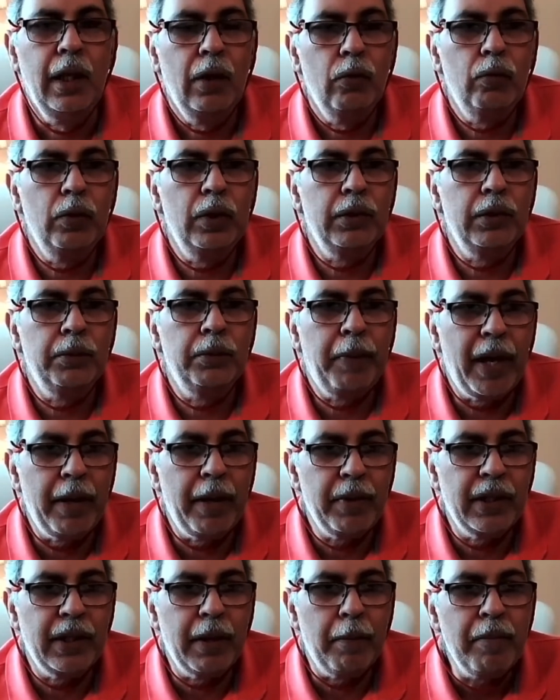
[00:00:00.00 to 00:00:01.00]
Will pay
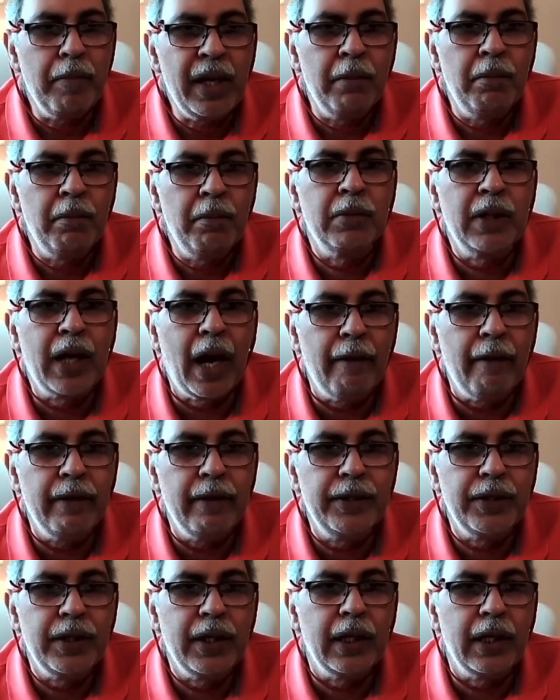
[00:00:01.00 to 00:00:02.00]
me the minimum
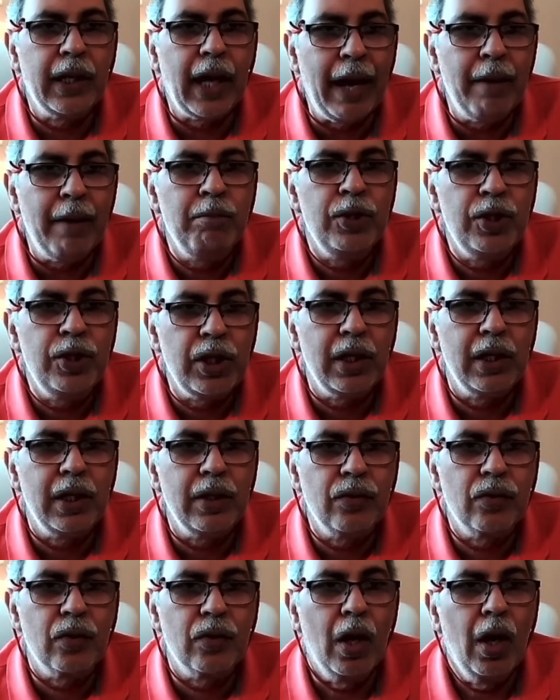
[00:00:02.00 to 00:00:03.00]
guarantee
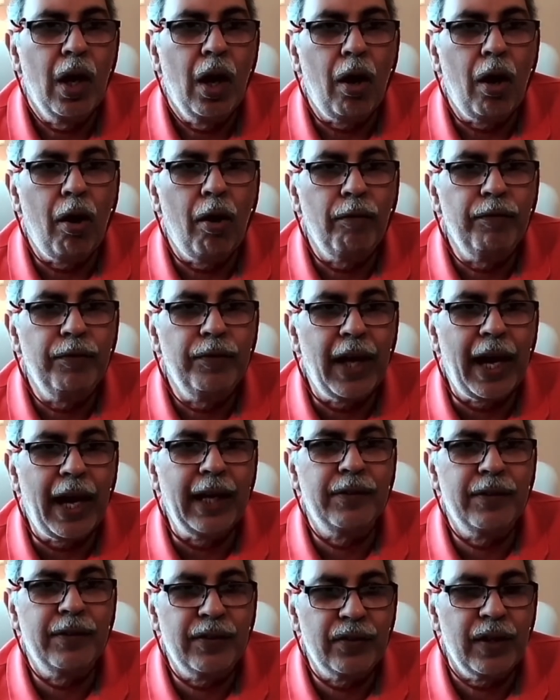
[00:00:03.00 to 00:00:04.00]
MGs of that
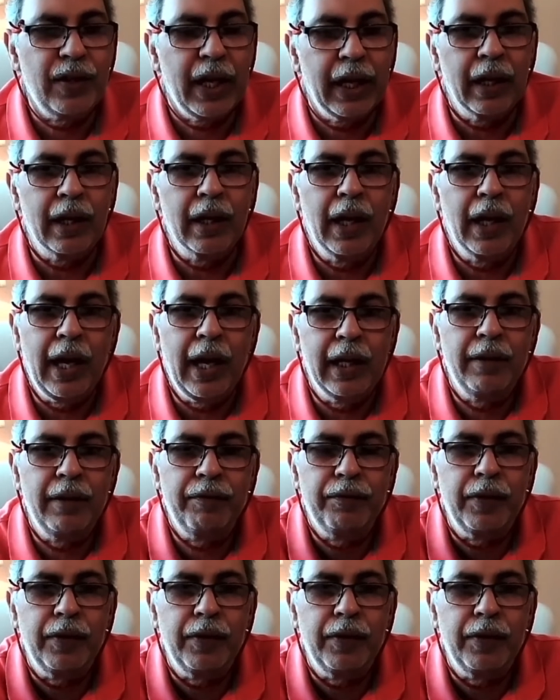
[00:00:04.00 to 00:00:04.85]
thing, and if